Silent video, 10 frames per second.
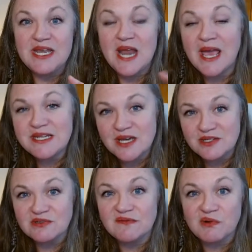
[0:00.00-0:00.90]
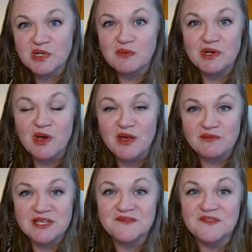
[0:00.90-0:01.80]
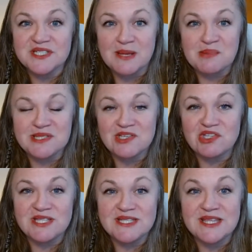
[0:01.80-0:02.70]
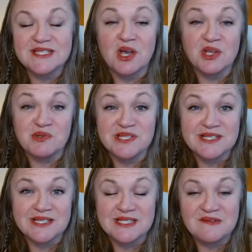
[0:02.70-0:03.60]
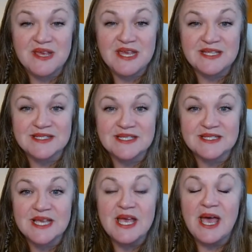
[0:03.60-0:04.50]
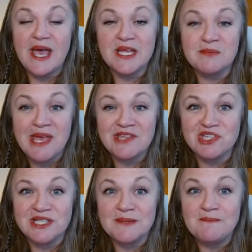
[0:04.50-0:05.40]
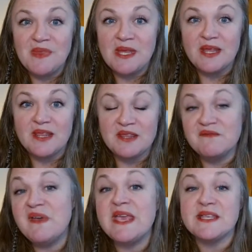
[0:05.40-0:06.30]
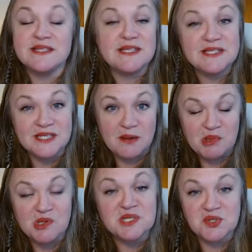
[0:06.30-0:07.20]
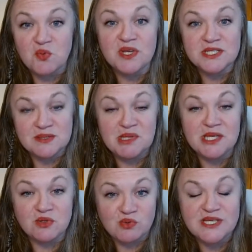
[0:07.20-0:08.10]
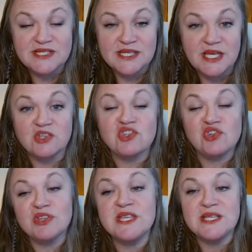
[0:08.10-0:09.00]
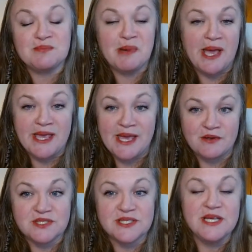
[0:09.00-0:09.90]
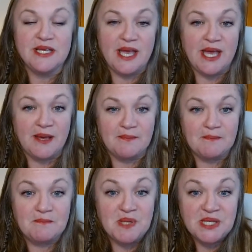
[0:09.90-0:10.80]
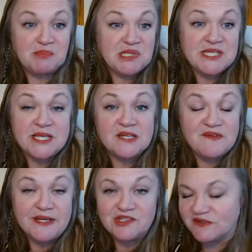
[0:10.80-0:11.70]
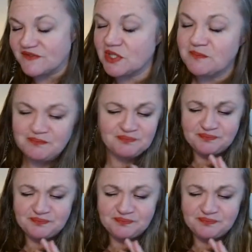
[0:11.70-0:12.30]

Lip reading: 941 authorized full-time positions and this 116 vacancies, I can imagine the vacancies number is going to be increasing should these buyouts be taken advantage of. So,